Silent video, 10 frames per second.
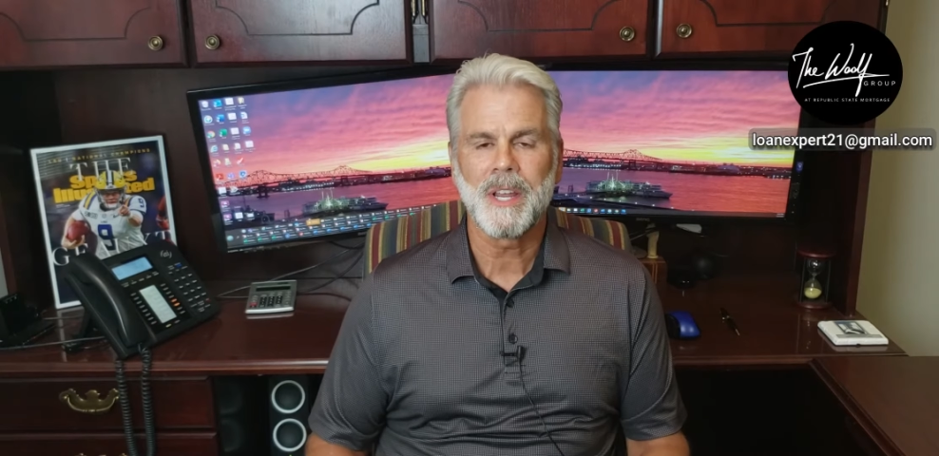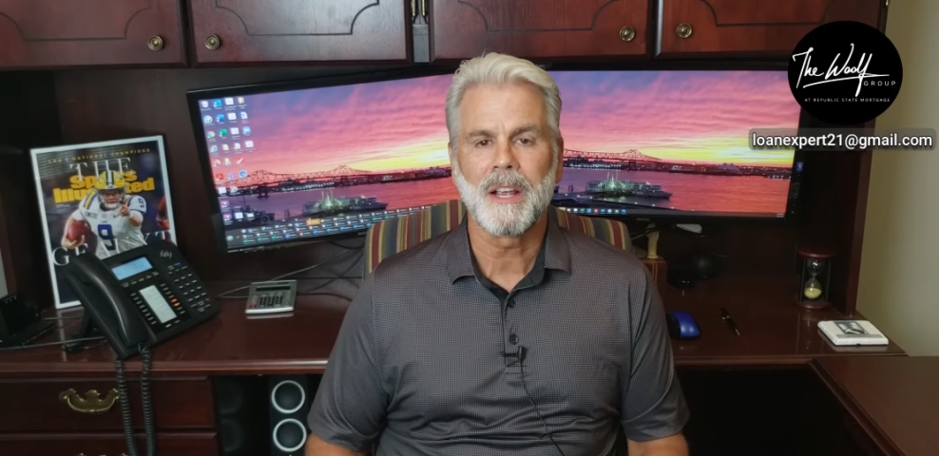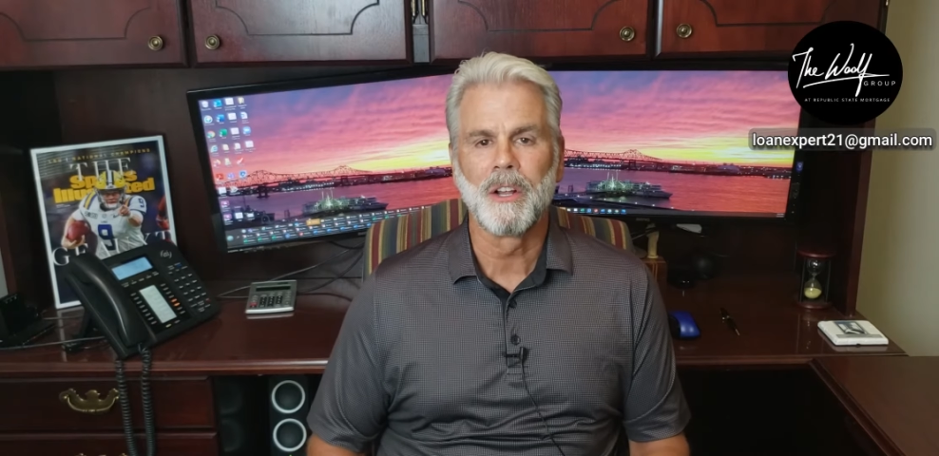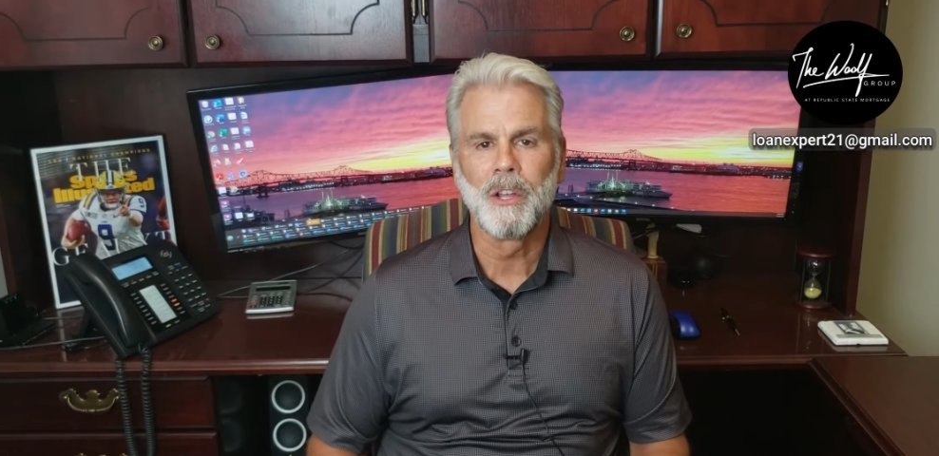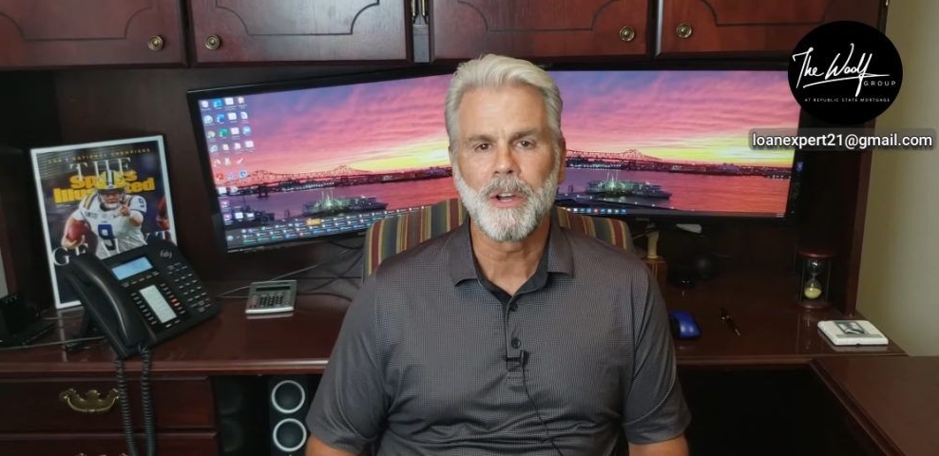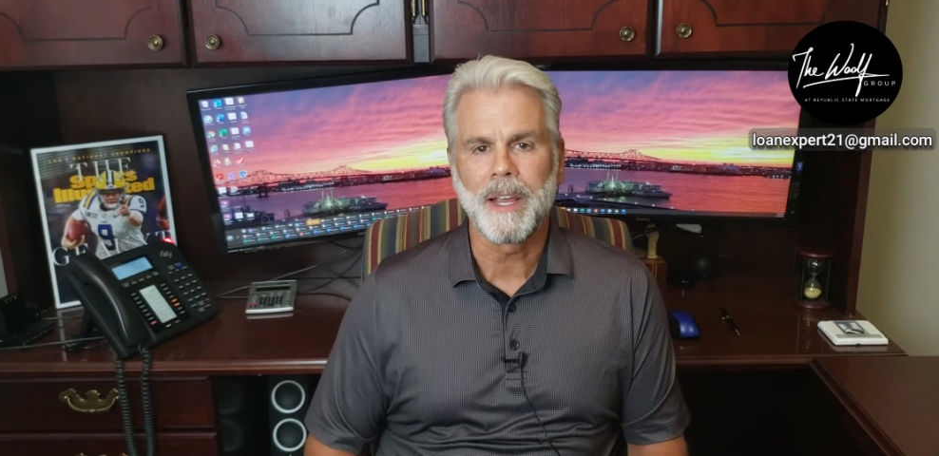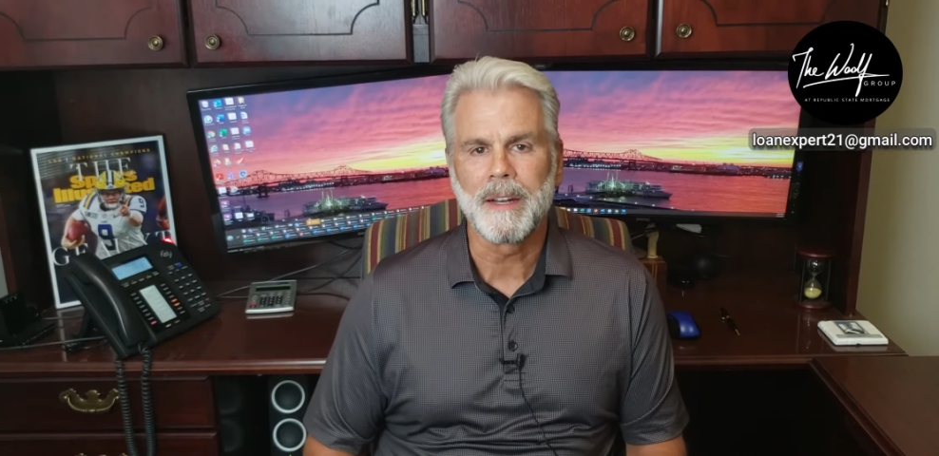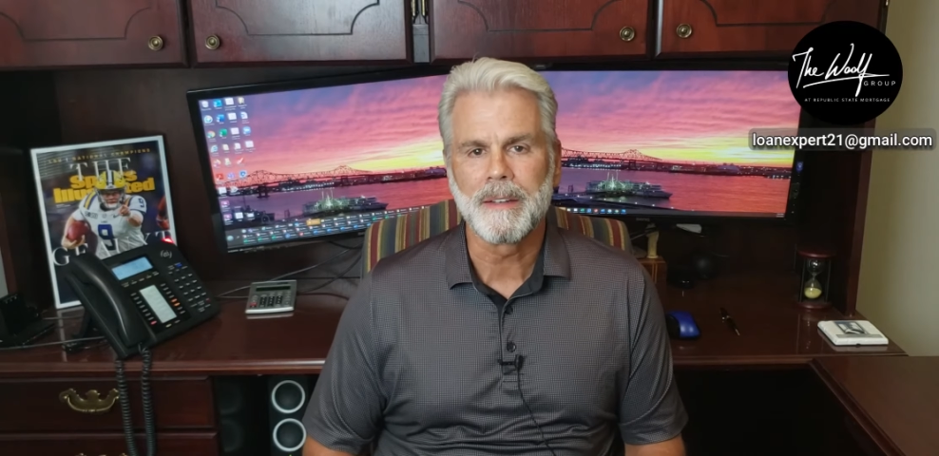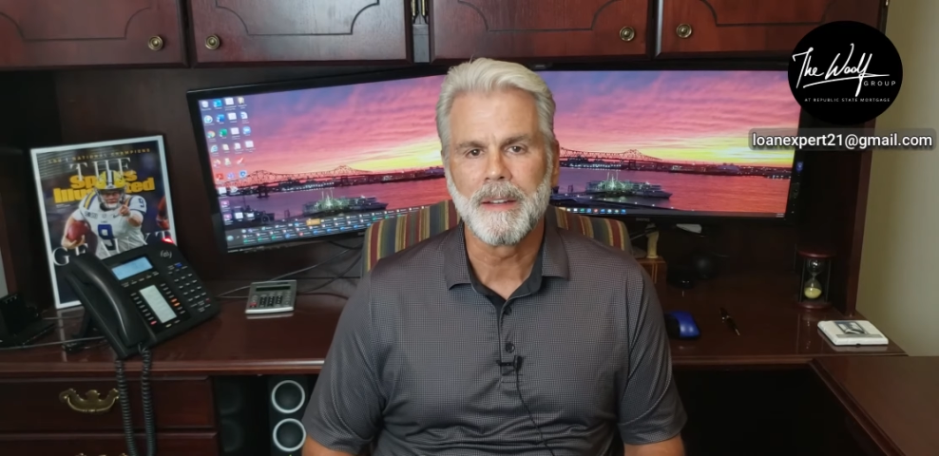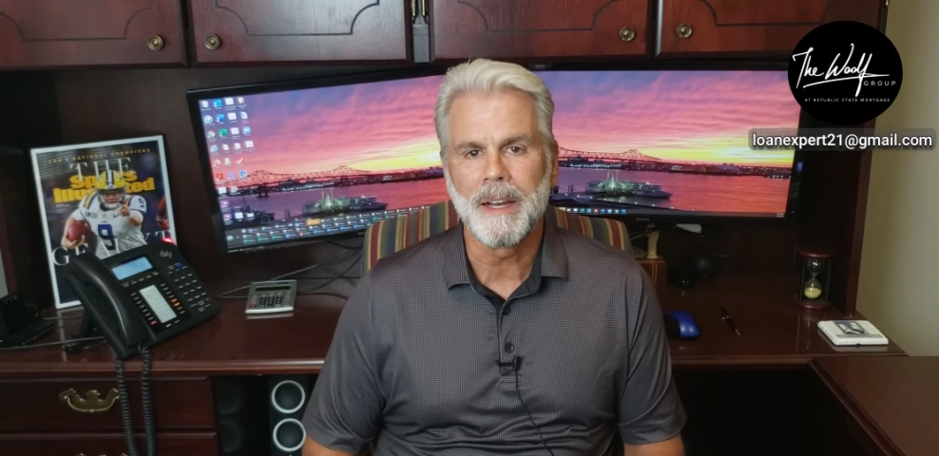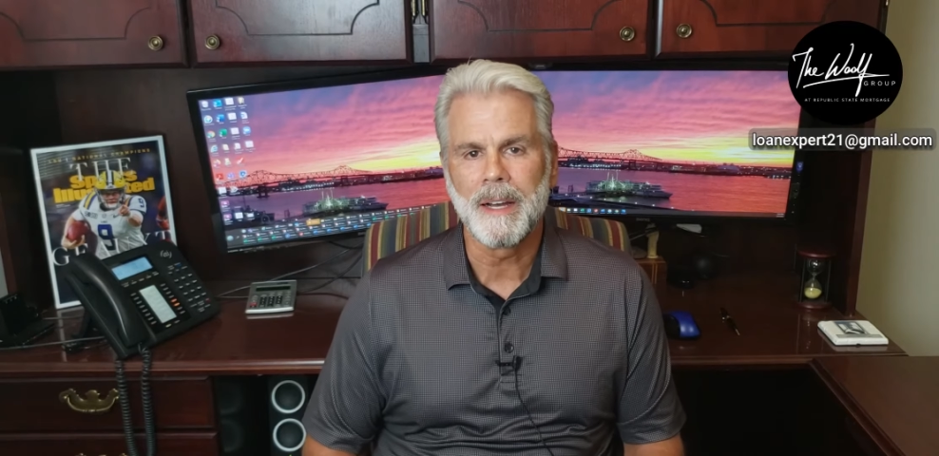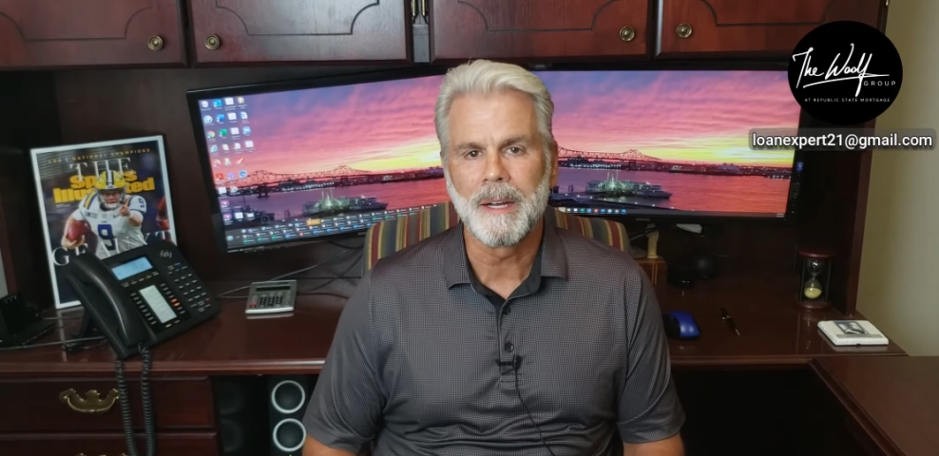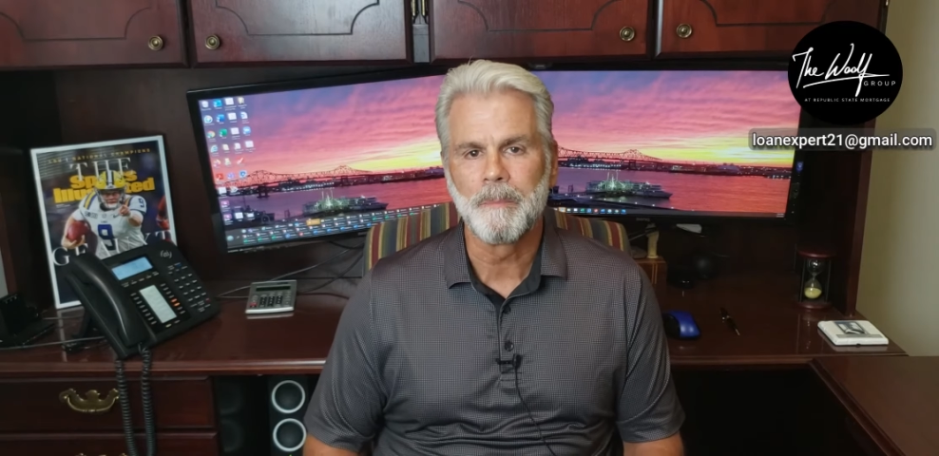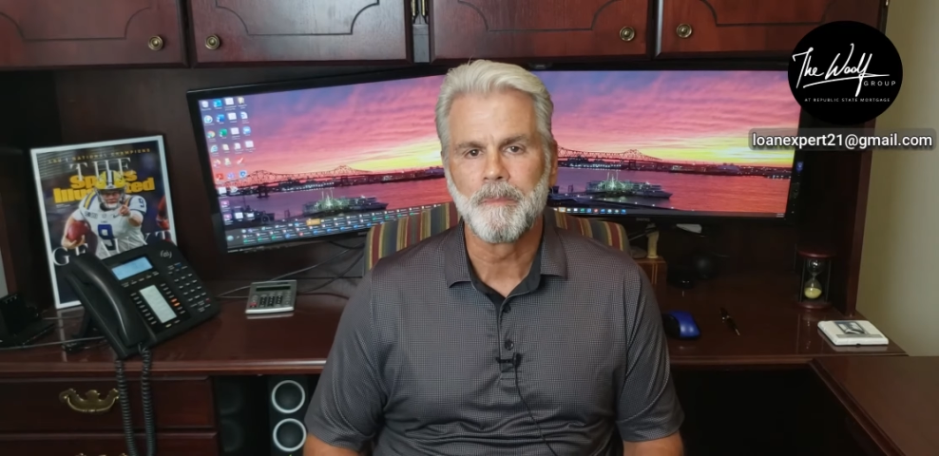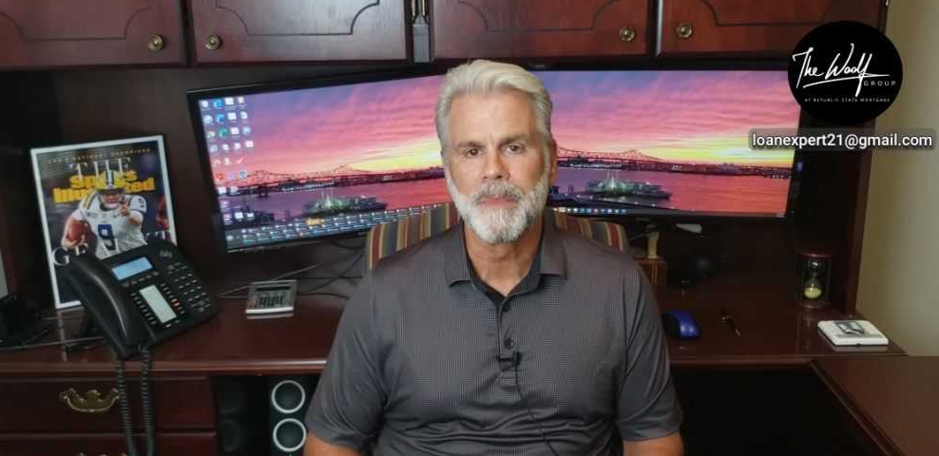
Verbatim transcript: take a look at uh,